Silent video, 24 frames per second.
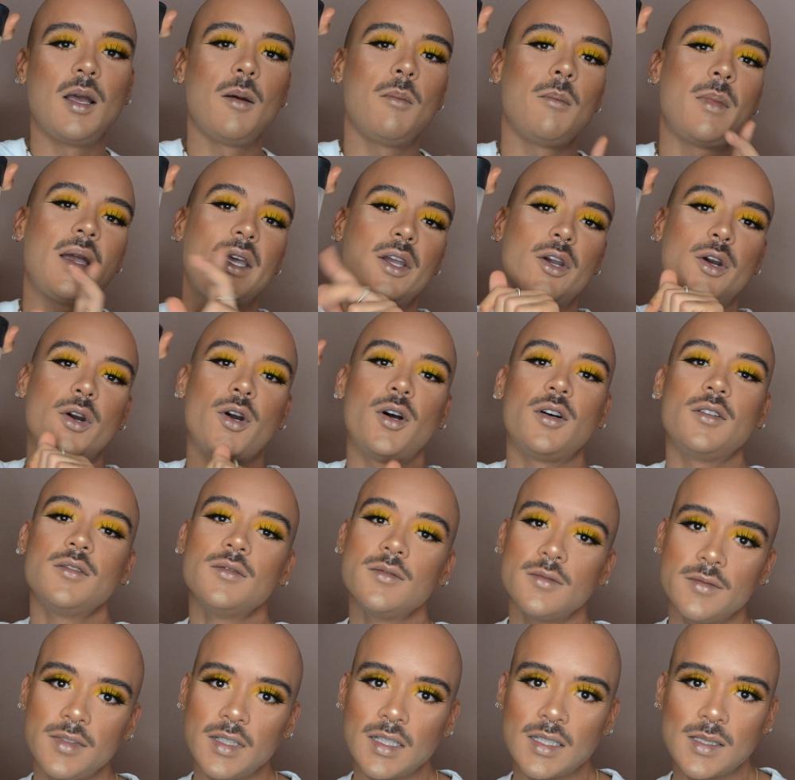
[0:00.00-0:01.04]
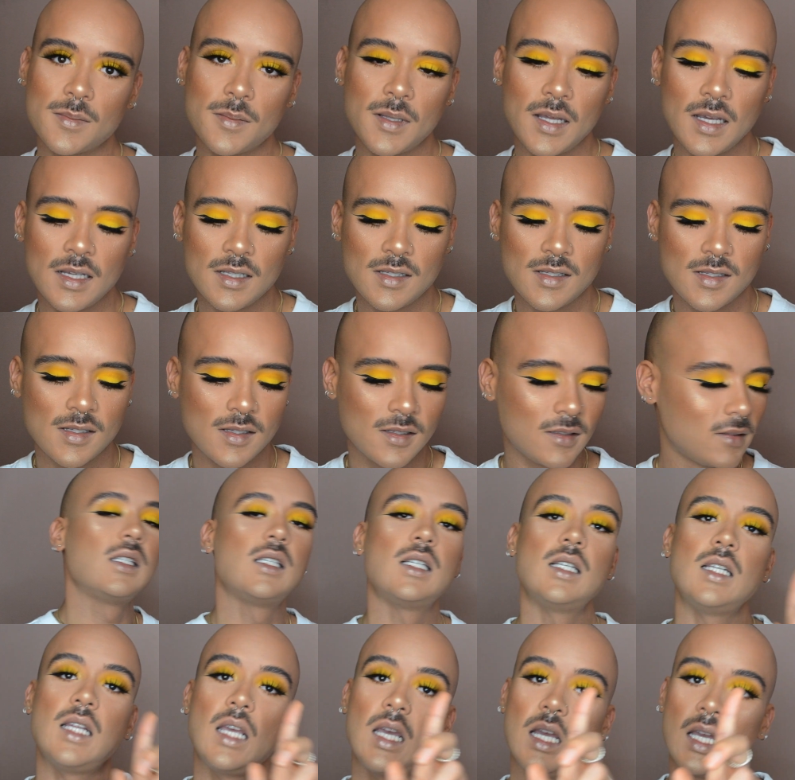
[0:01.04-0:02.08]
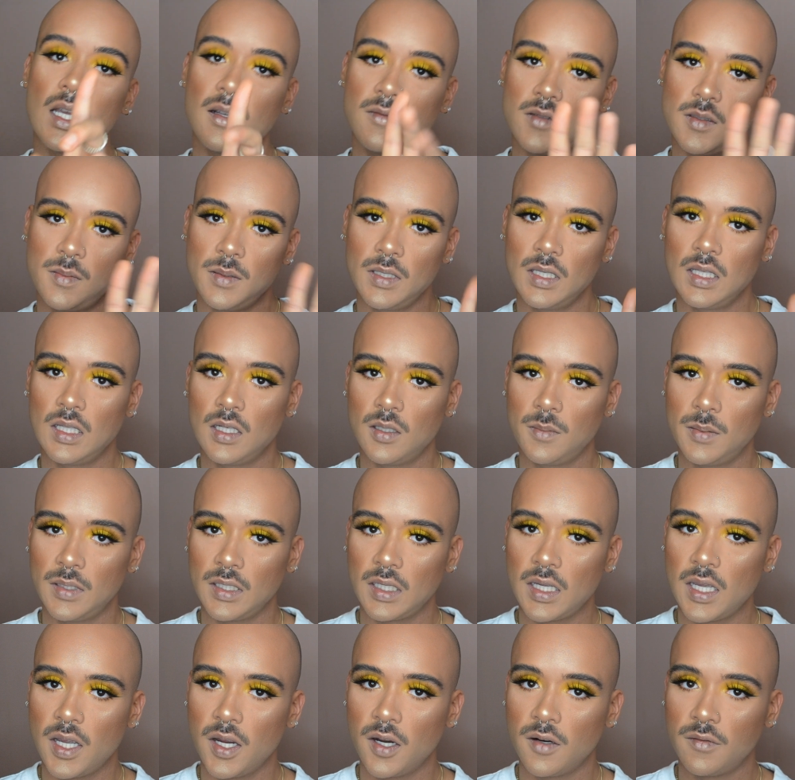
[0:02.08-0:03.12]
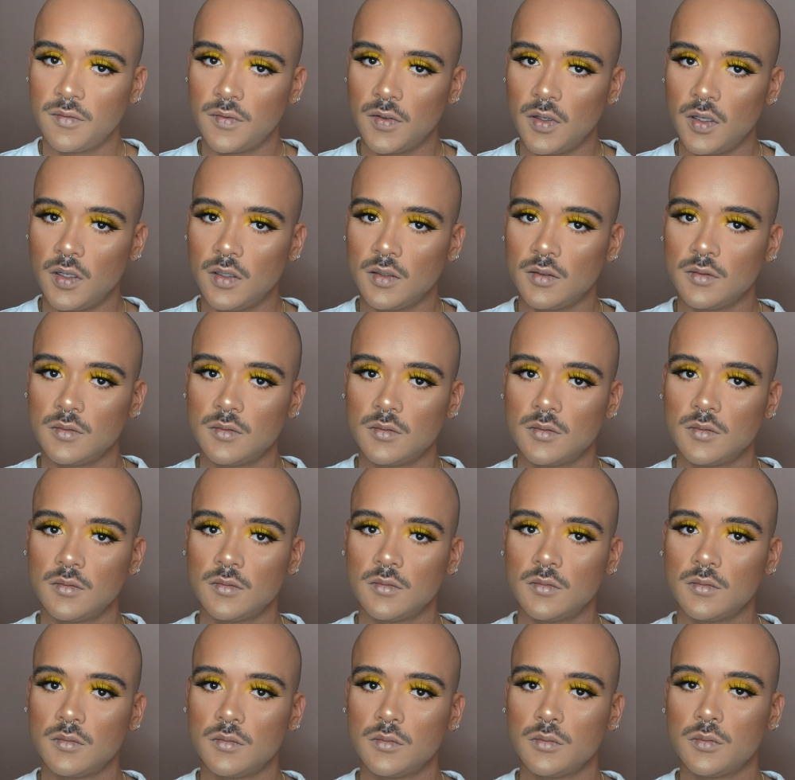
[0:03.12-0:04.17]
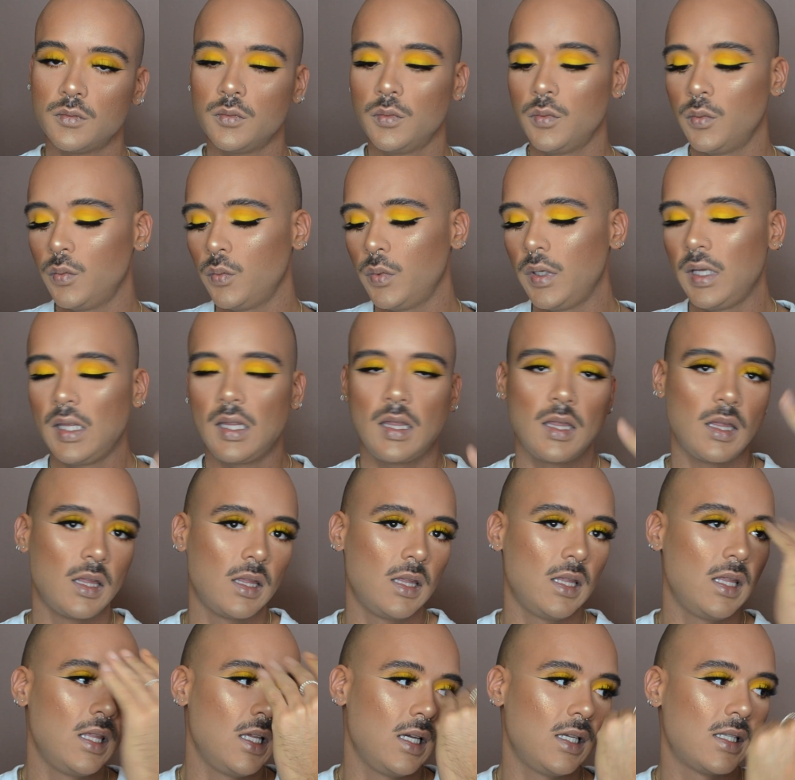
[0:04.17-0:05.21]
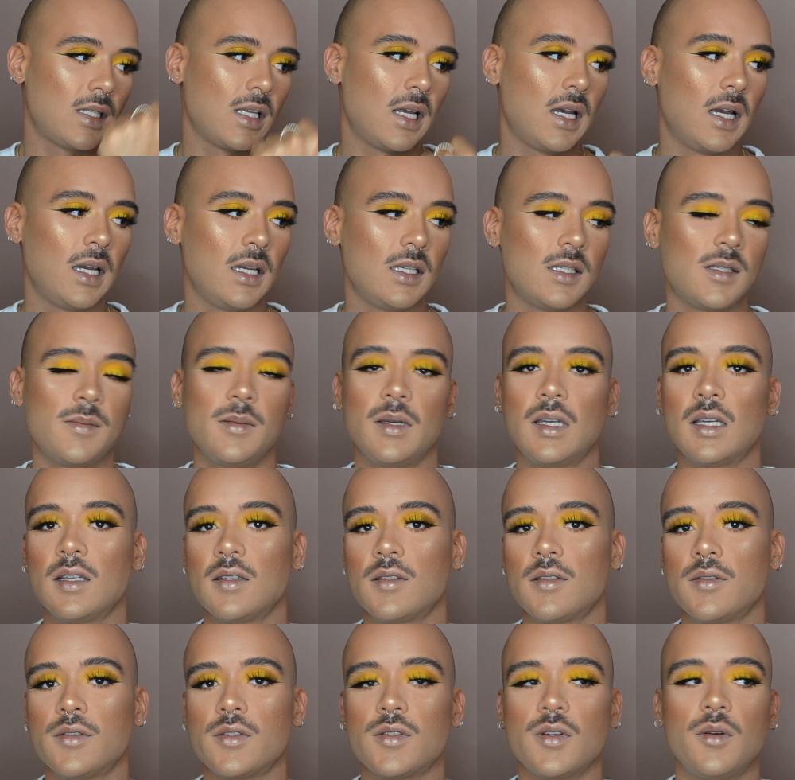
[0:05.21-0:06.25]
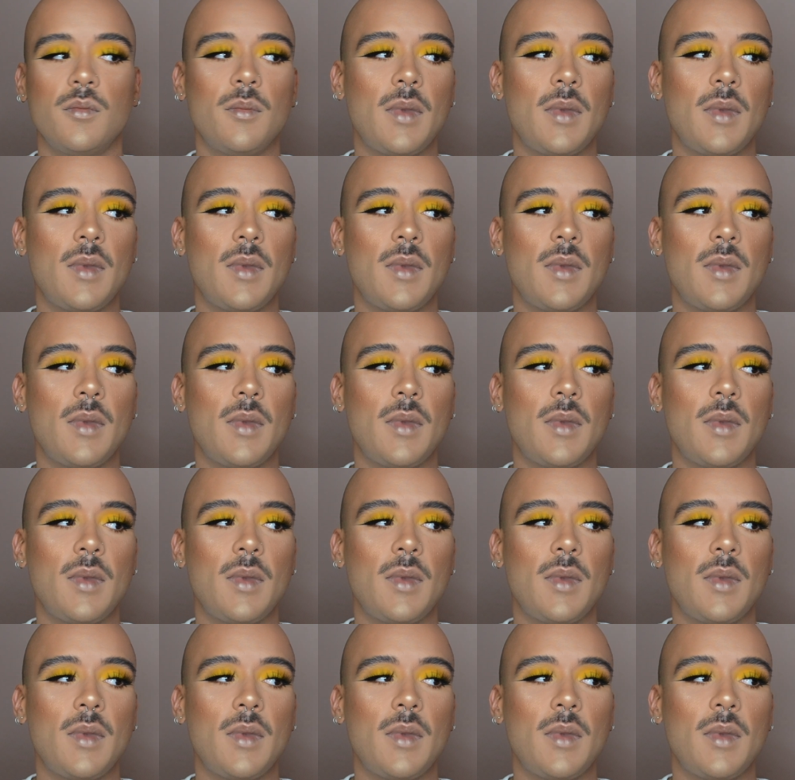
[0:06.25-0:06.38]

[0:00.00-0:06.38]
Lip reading: My girl, Fix Plus. Today I have to be a little bit careful with these eyes because they're so